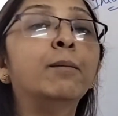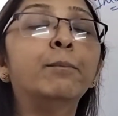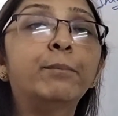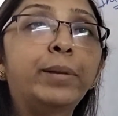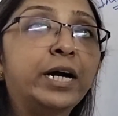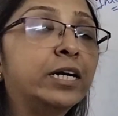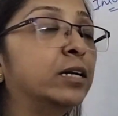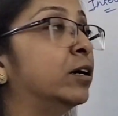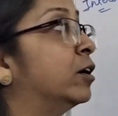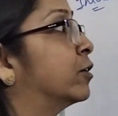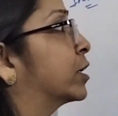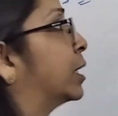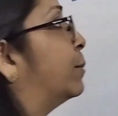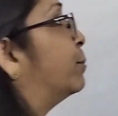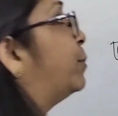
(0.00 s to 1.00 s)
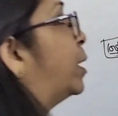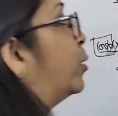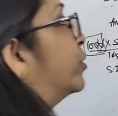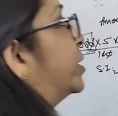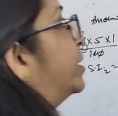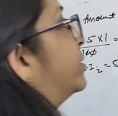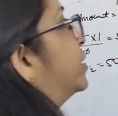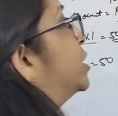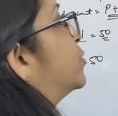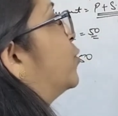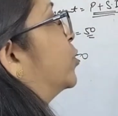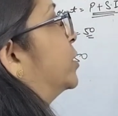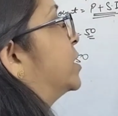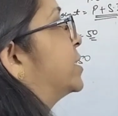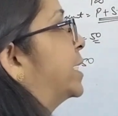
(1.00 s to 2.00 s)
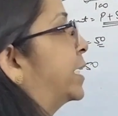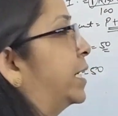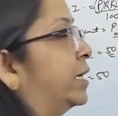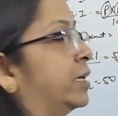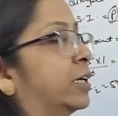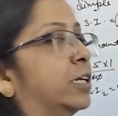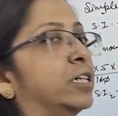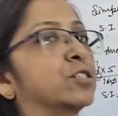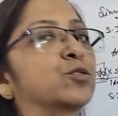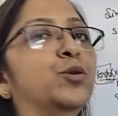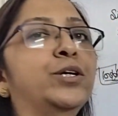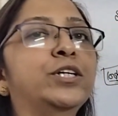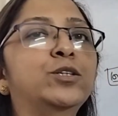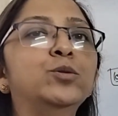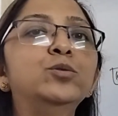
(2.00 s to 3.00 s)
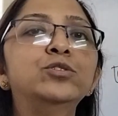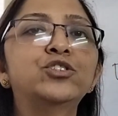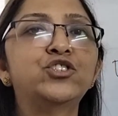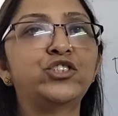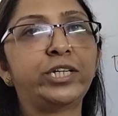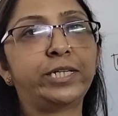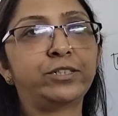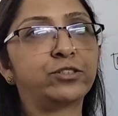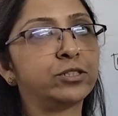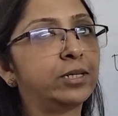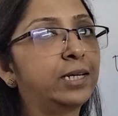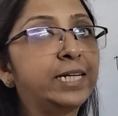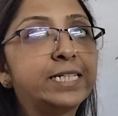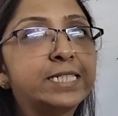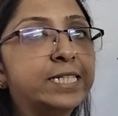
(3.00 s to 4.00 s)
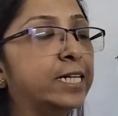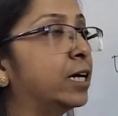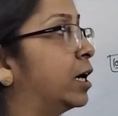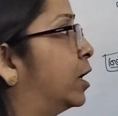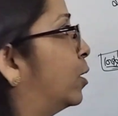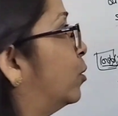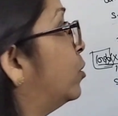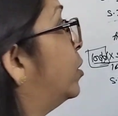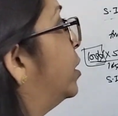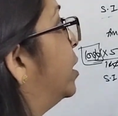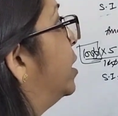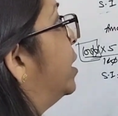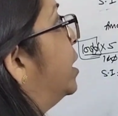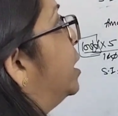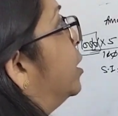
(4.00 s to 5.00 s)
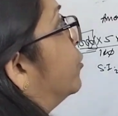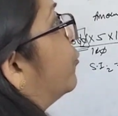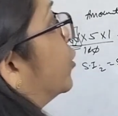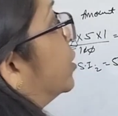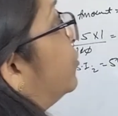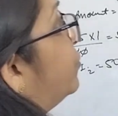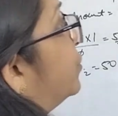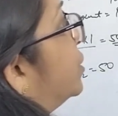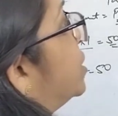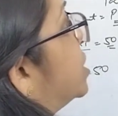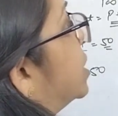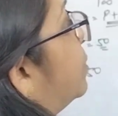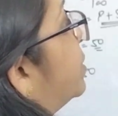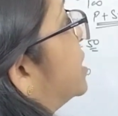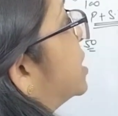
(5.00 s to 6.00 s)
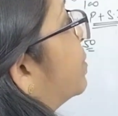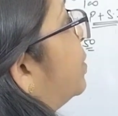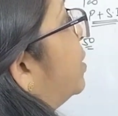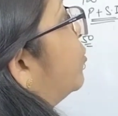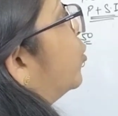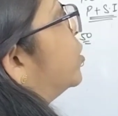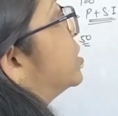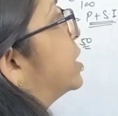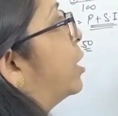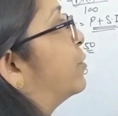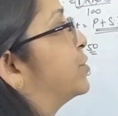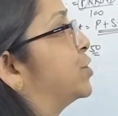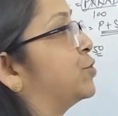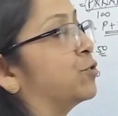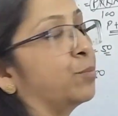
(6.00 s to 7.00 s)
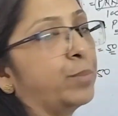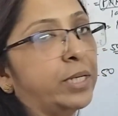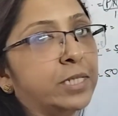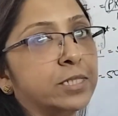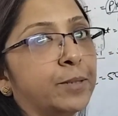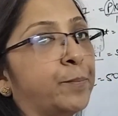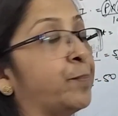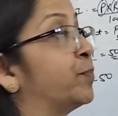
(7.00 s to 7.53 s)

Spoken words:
But compound interest for the second year is going to change. Let's see how. For the first year, principal was 1000 rupees.